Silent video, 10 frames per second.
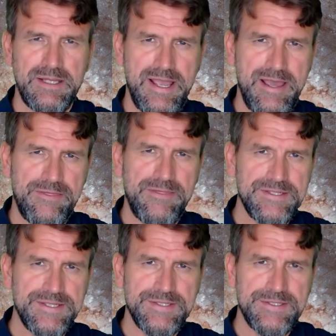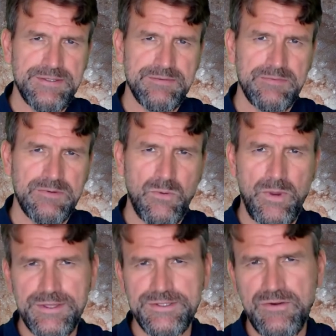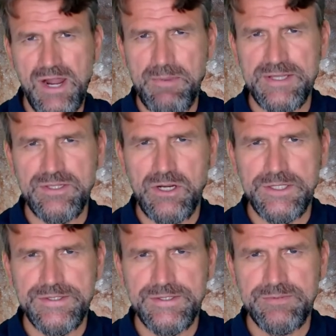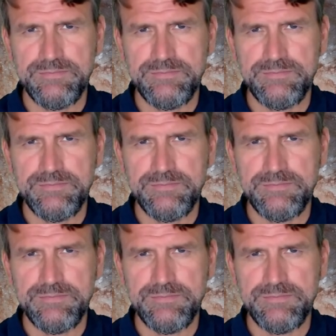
And this is where the drama starts.